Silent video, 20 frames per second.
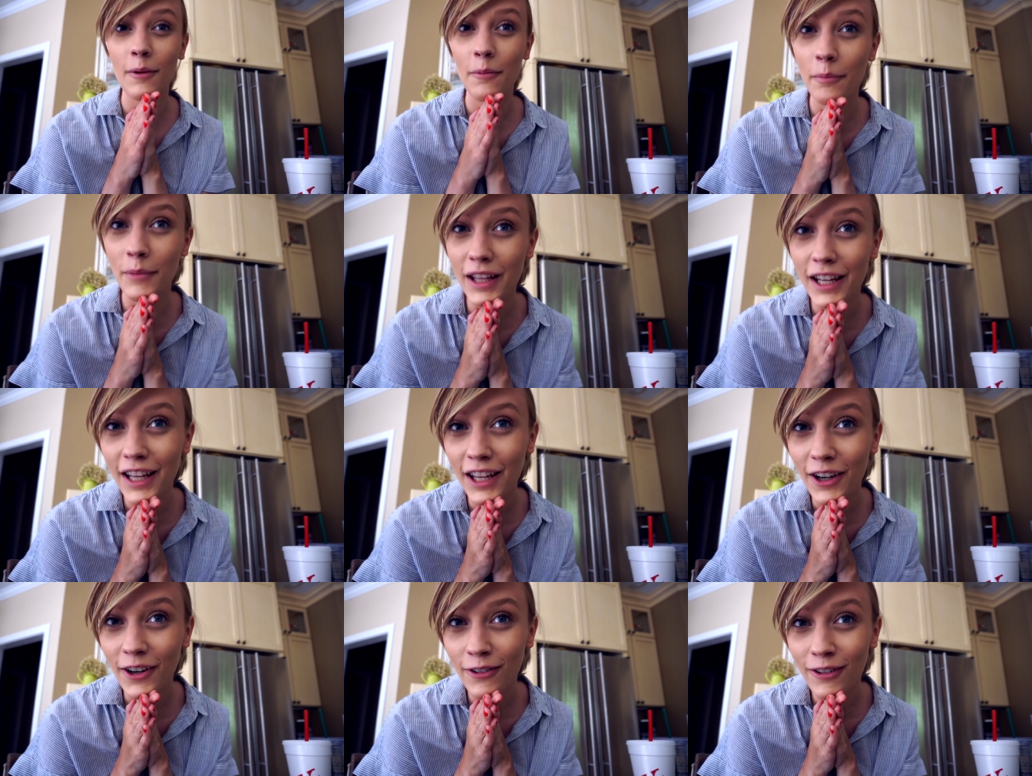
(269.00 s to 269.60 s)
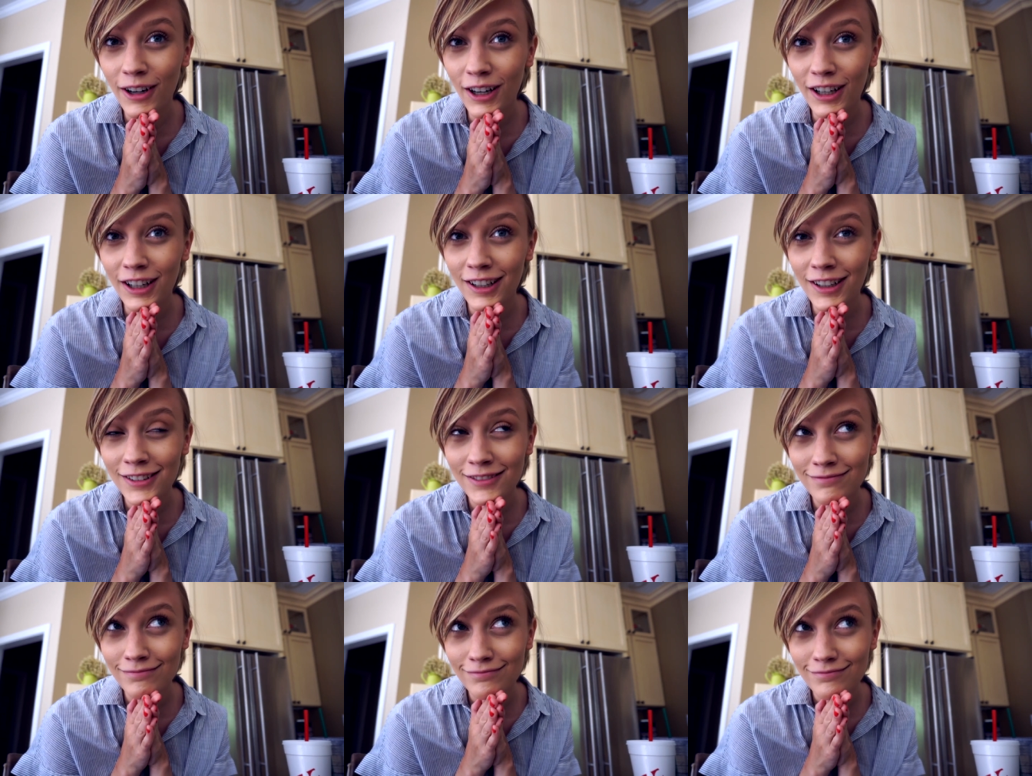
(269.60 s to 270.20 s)

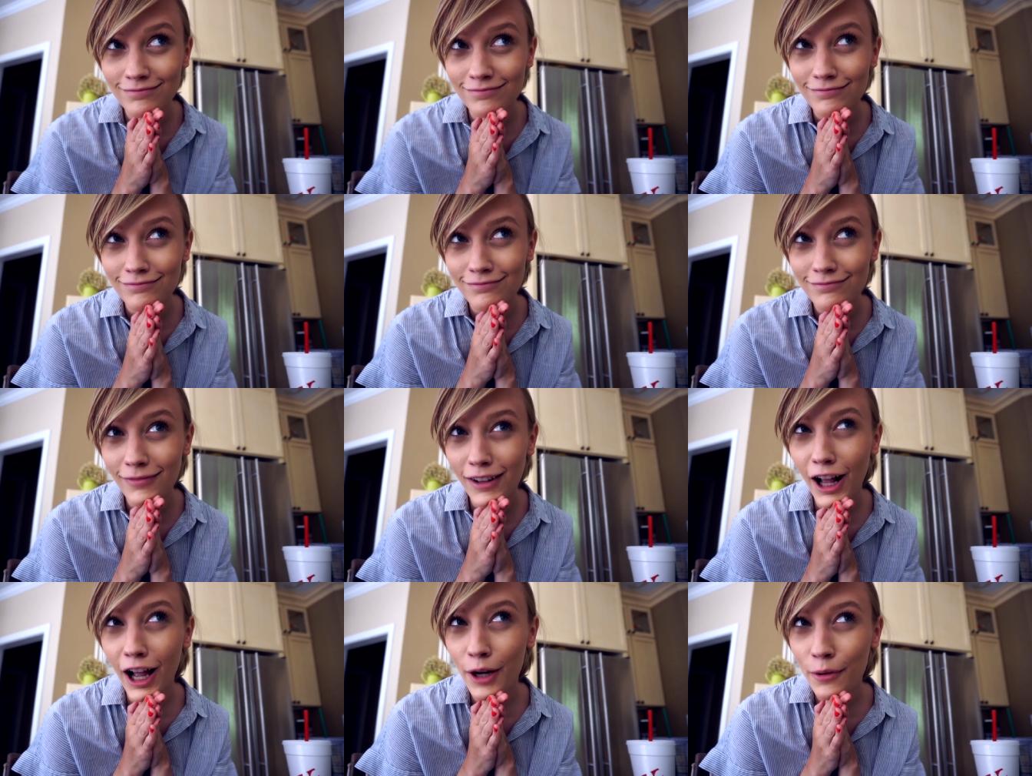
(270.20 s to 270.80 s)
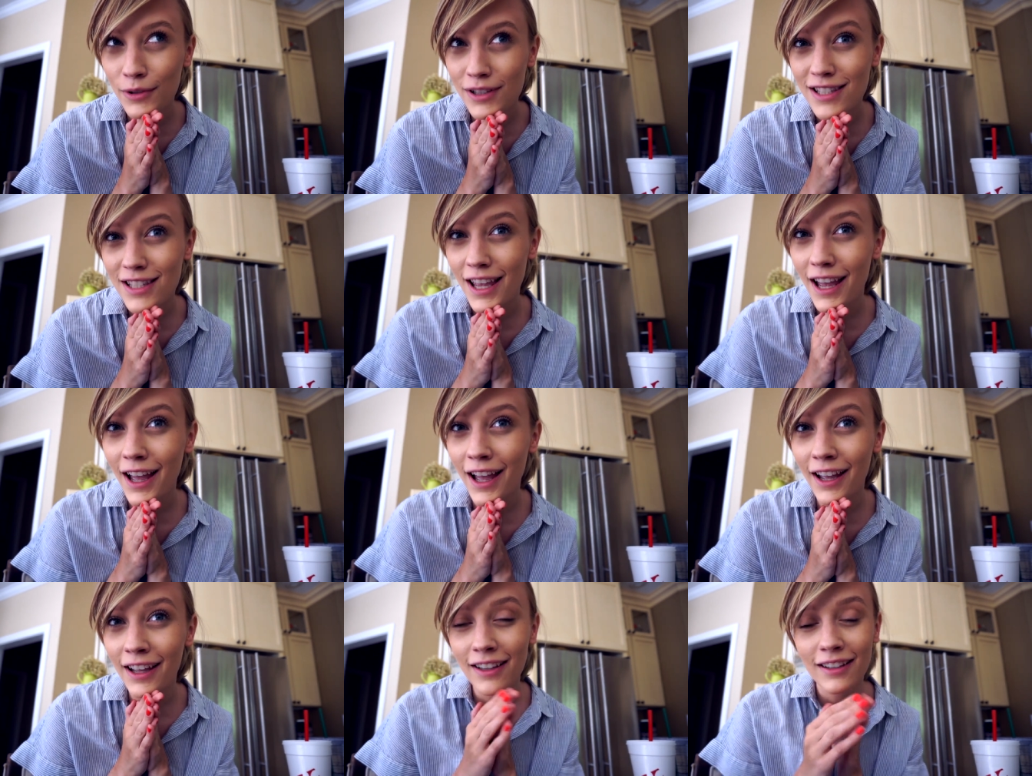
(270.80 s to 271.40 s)
mediocre, I would
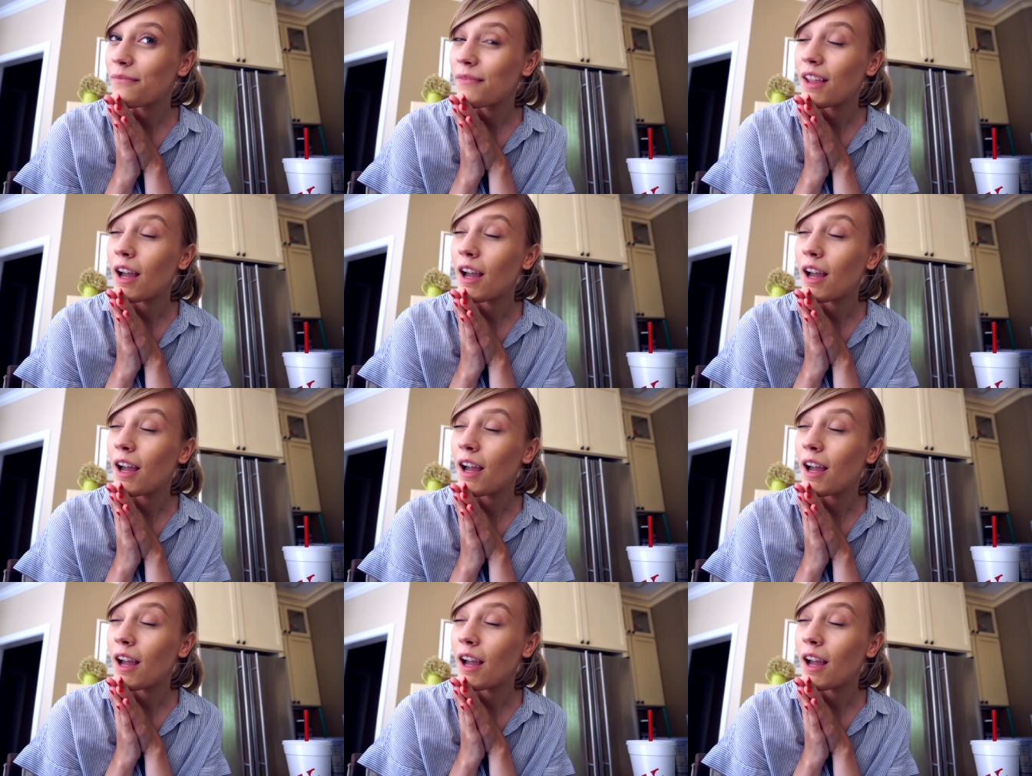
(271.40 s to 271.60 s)
say.